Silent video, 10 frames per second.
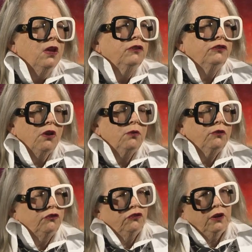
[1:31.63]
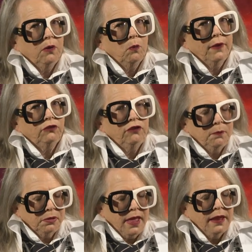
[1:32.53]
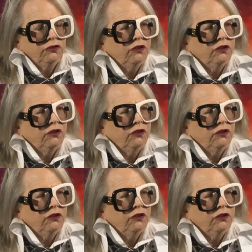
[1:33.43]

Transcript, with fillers: So when she plays,